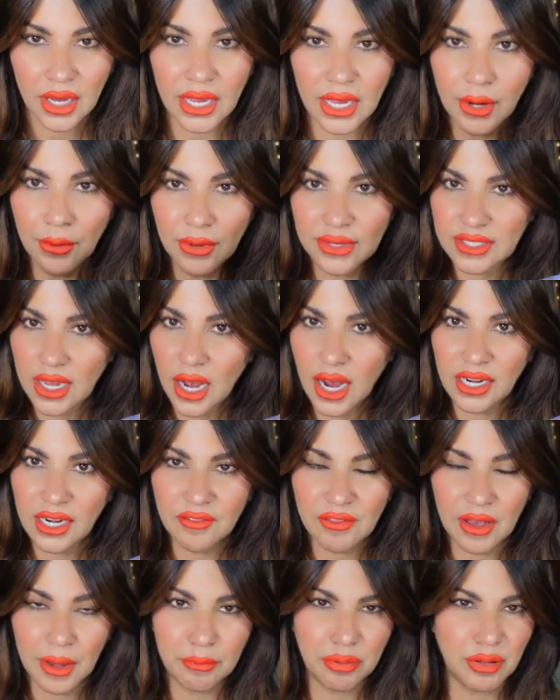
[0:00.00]
It was kind
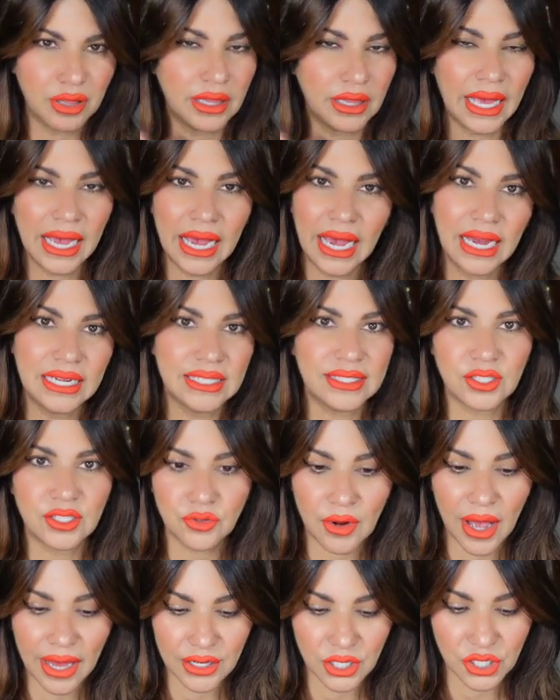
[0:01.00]
of a planned
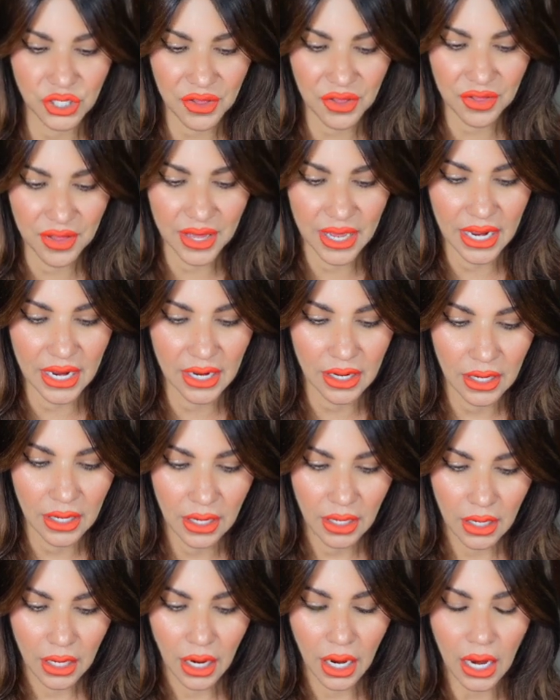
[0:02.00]
strategy thing.
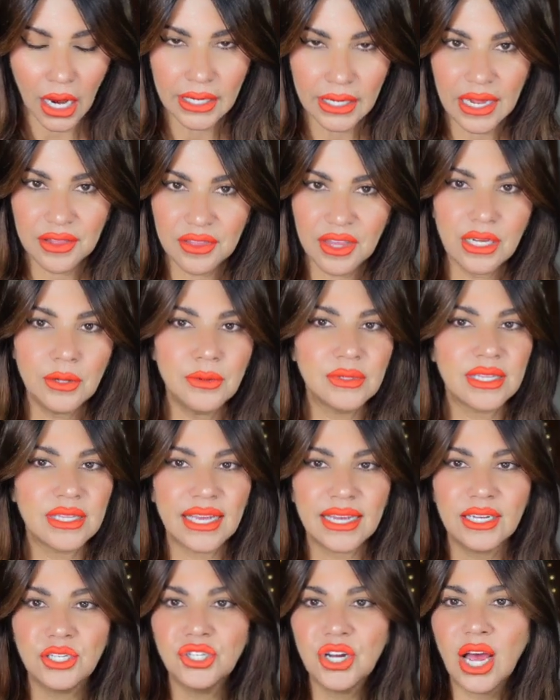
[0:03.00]
And I think it was
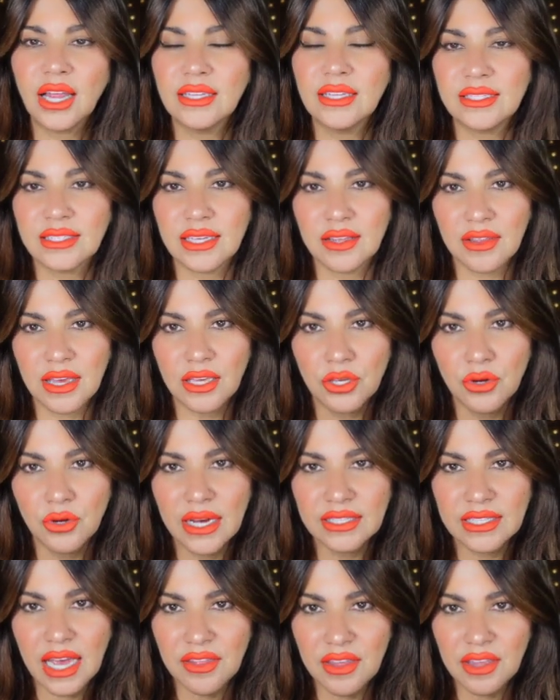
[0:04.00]
like a jealousy thing, you
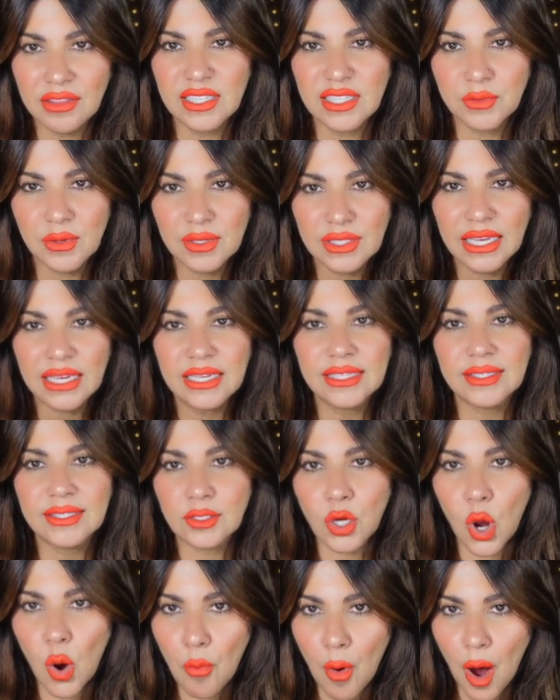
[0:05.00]
guys. I think this was like a
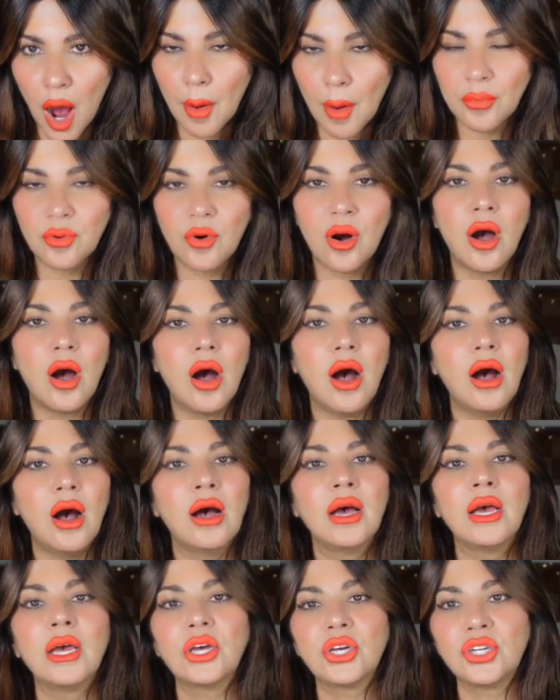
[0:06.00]
soap
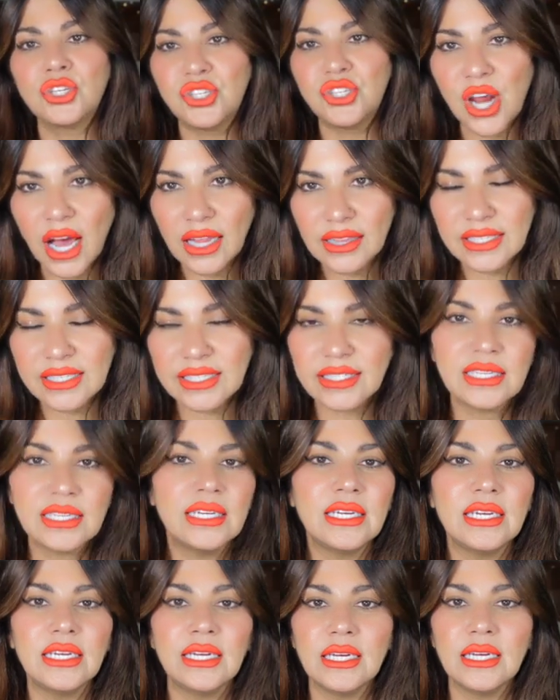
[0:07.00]
opera
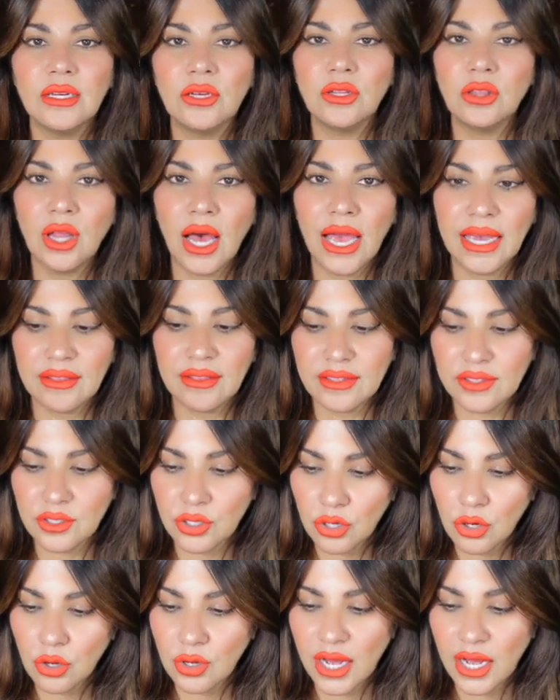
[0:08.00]
jealousy, like this
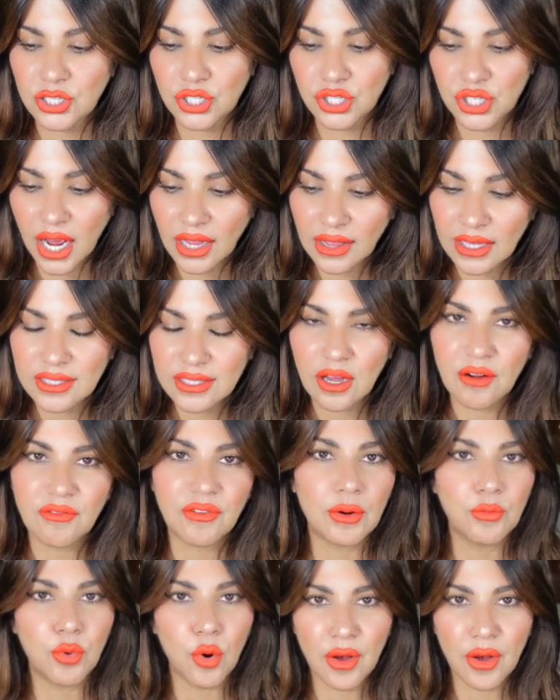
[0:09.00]
girl got jealous of
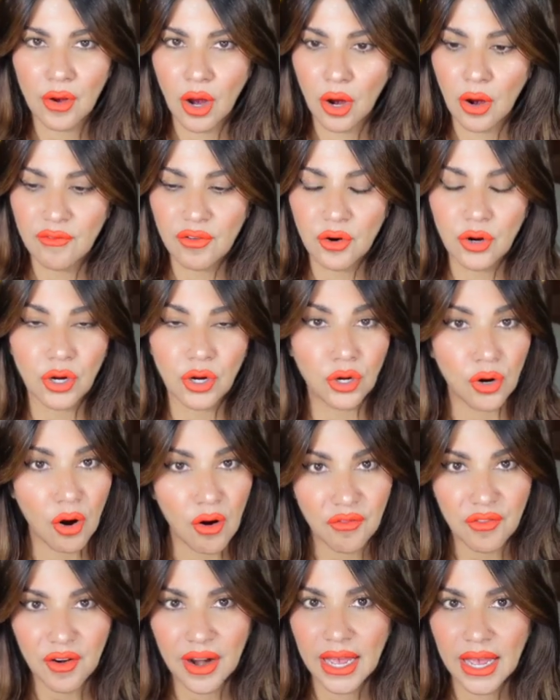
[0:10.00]
her
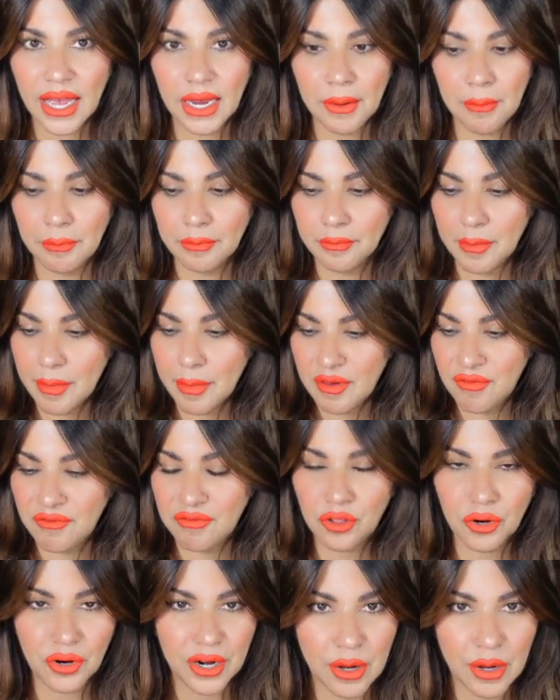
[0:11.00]
girlfriend, maybe
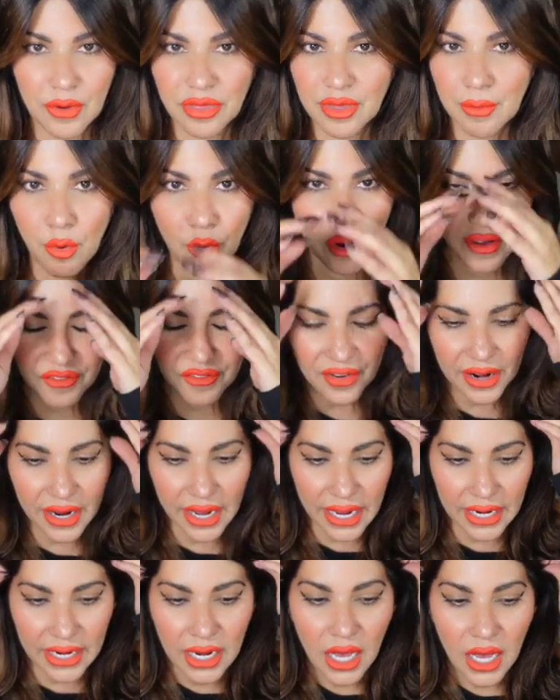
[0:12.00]
flirting with the
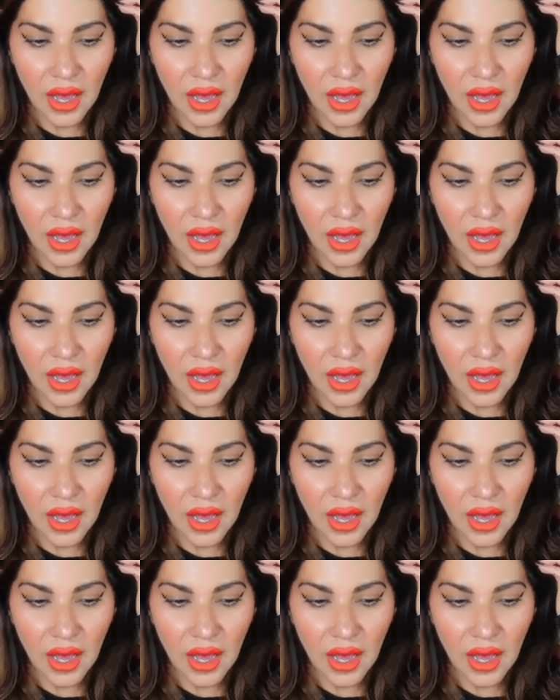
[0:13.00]
boyfriend.